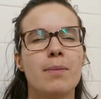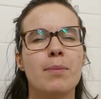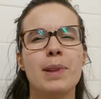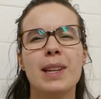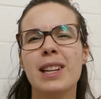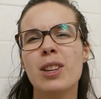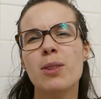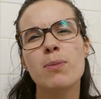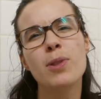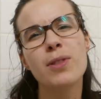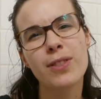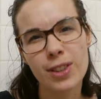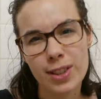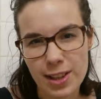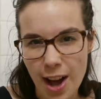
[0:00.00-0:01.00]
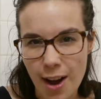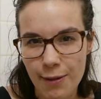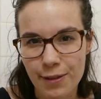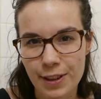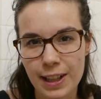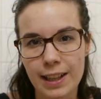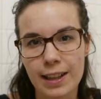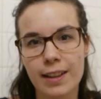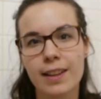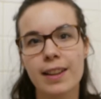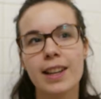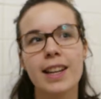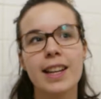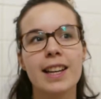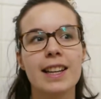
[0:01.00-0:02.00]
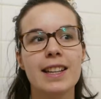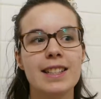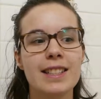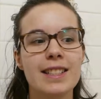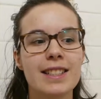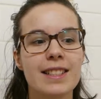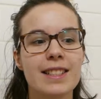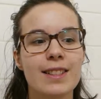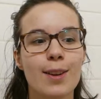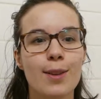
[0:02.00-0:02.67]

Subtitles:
being in a mood for nothing, is